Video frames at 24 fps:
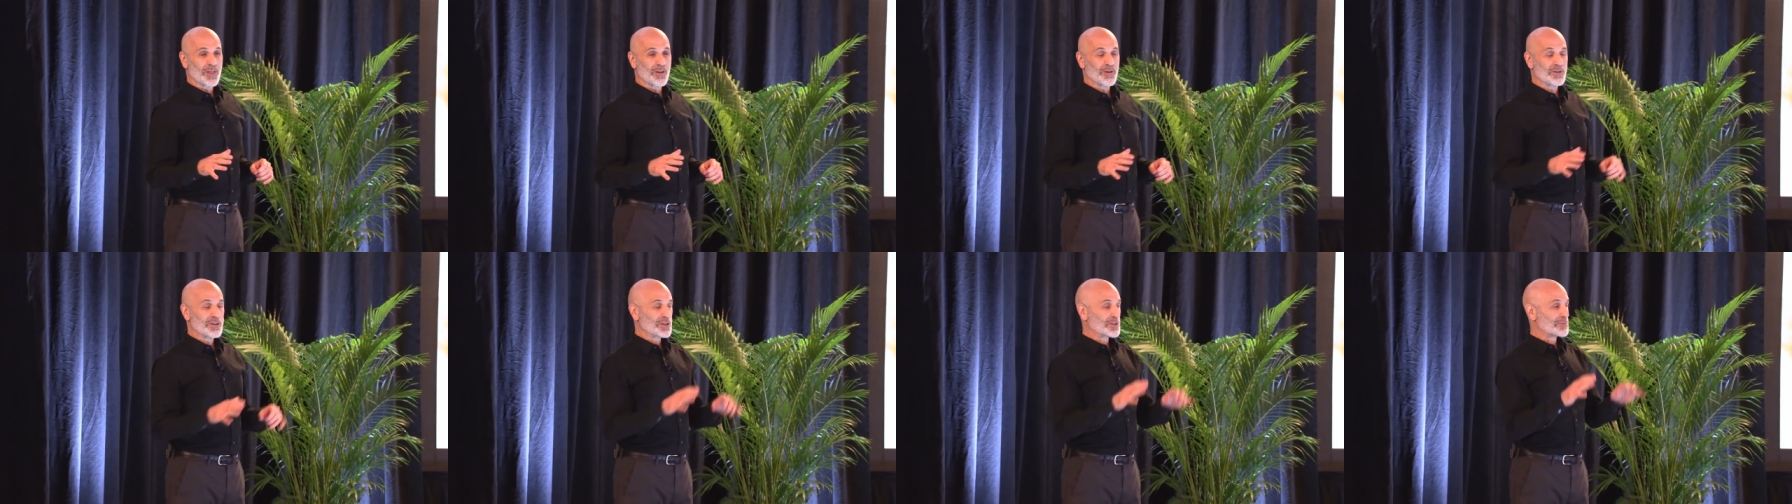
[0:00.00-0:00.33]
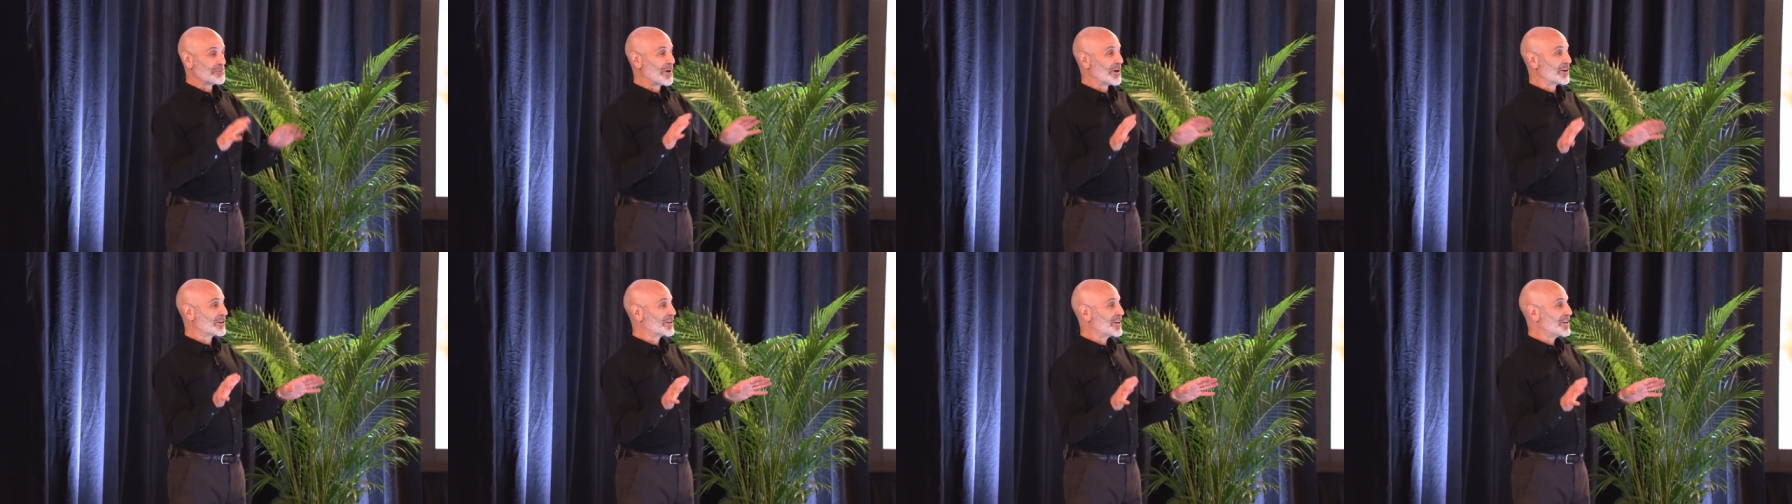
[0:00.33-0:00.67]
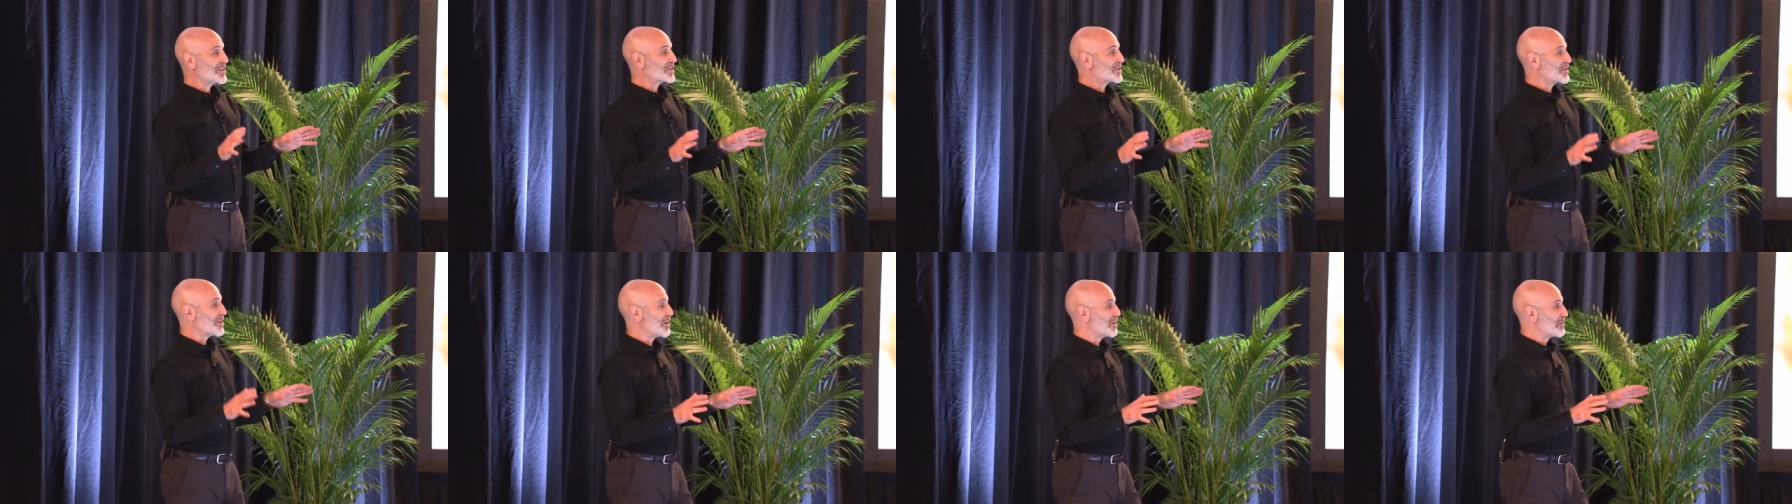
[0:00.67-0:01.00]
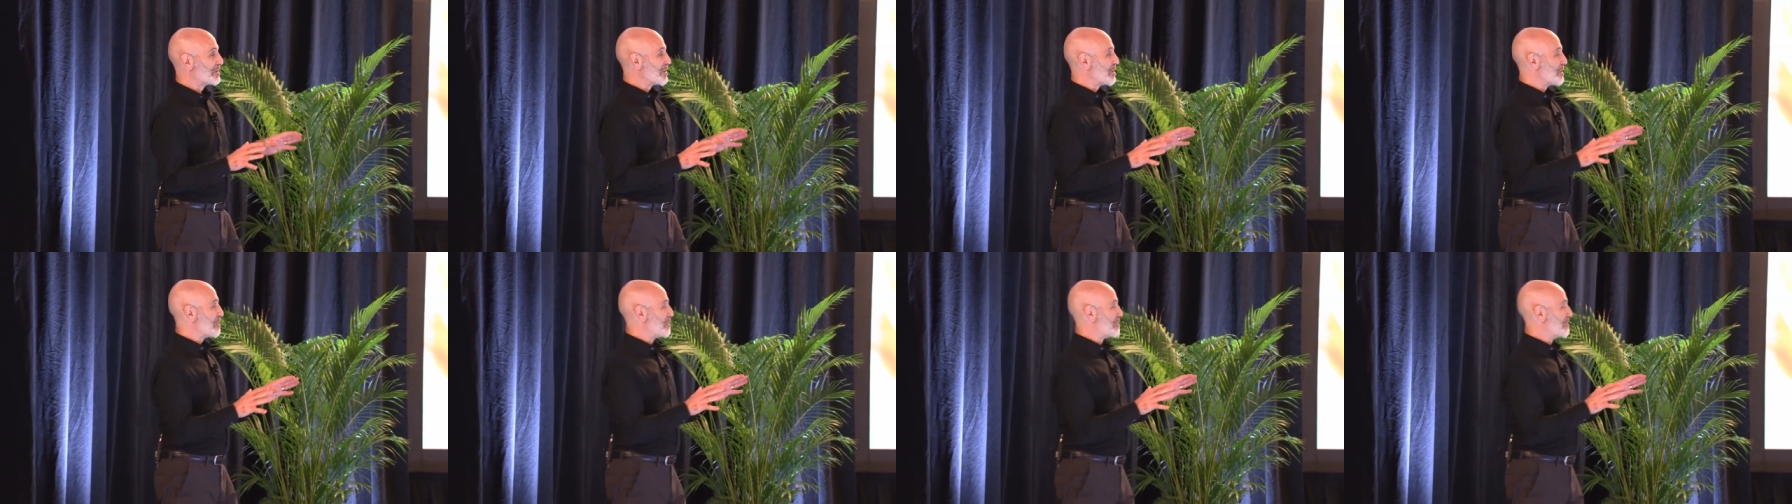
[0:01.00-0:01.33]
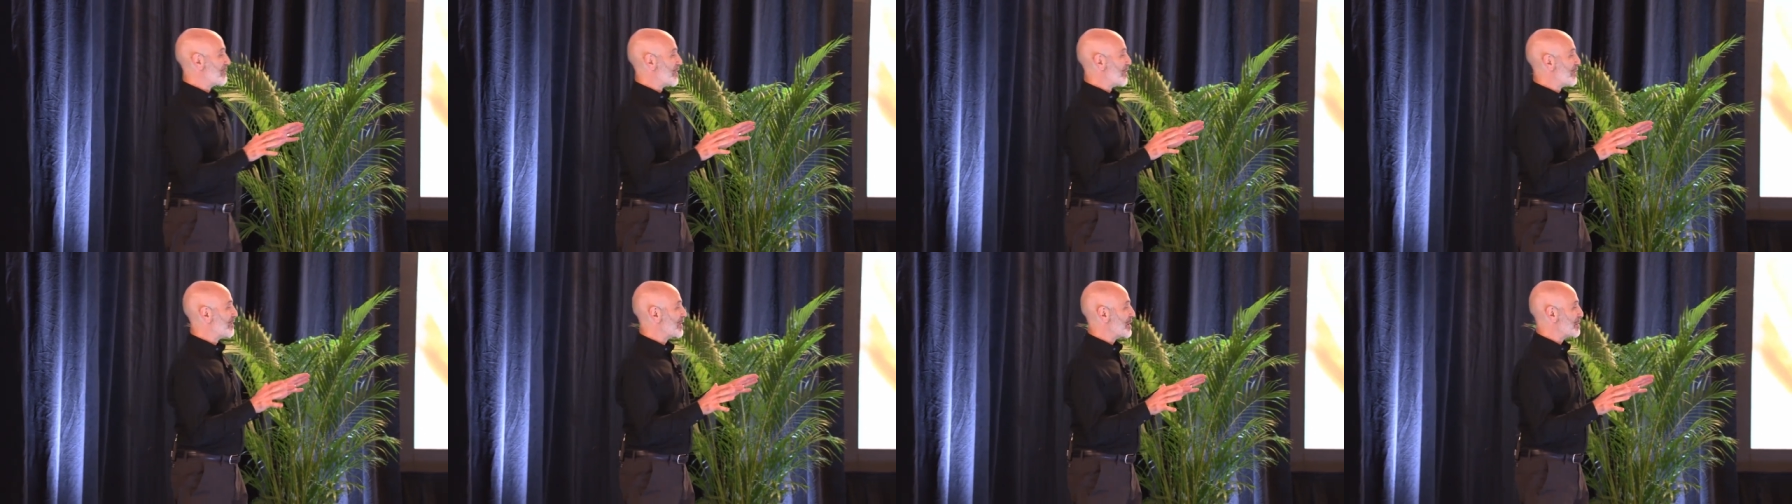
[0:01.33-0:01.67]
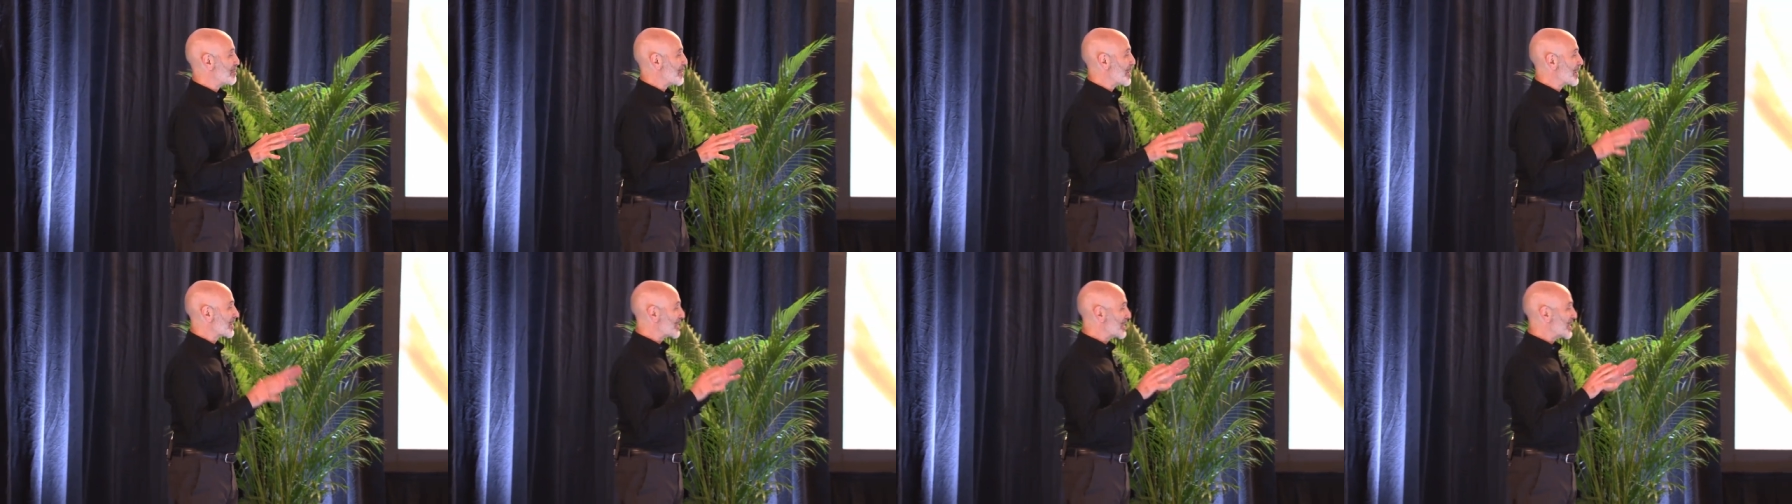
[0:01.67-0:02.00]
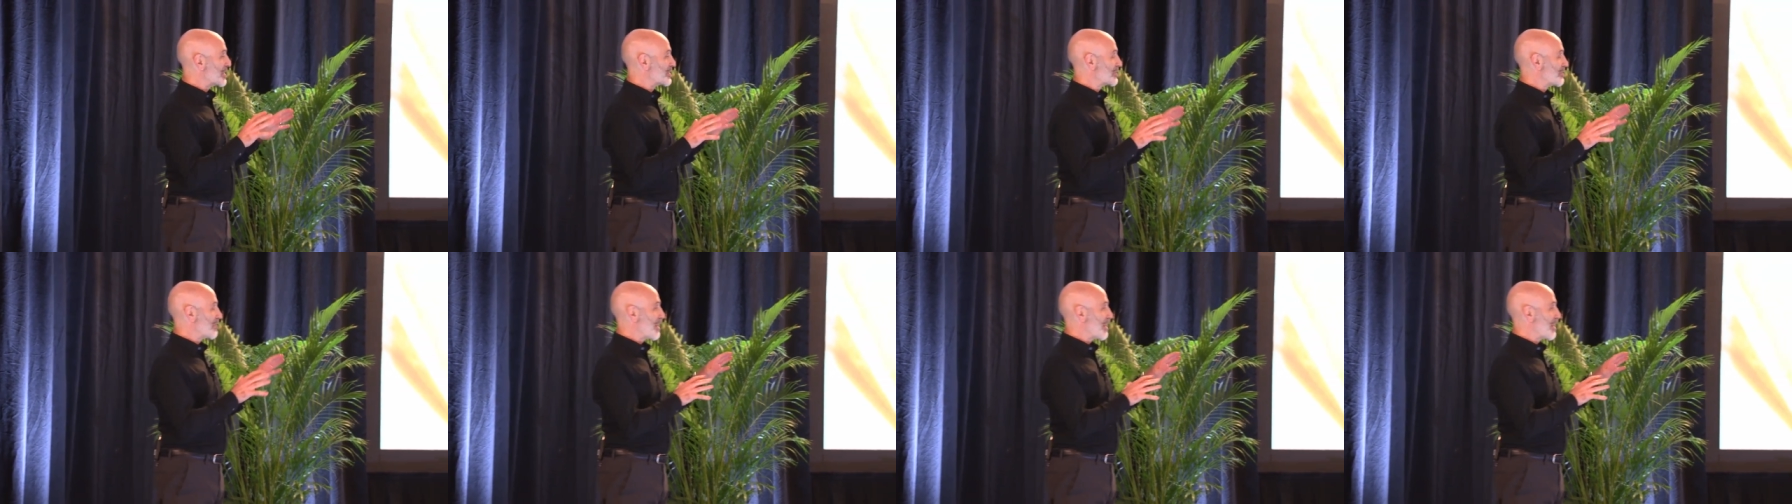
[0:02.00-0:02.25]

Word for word: There are these monkeys called vervet monkeys